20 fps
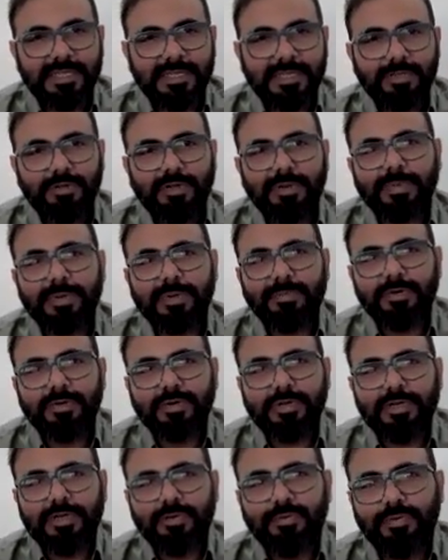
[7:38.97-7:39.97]
then you are
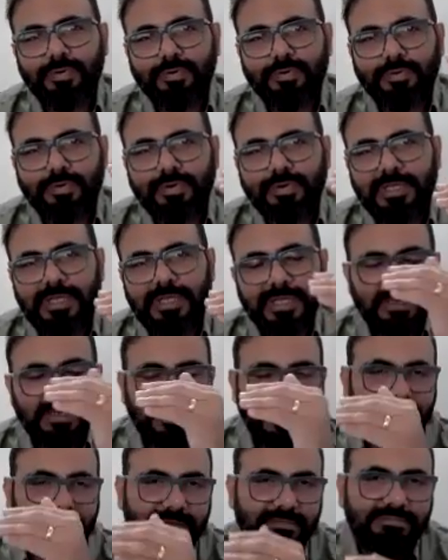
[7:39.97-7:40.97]
promoted to Euro league
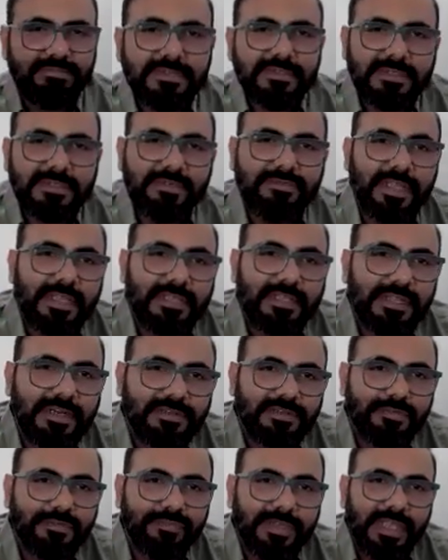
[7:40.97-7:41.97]
and stuff like
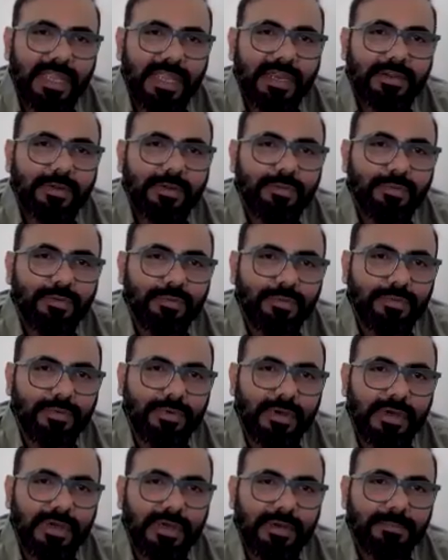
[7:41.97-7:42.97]
that. So we had
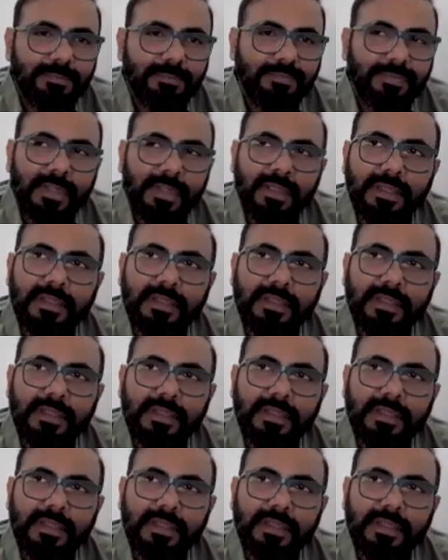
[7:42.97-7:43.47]
to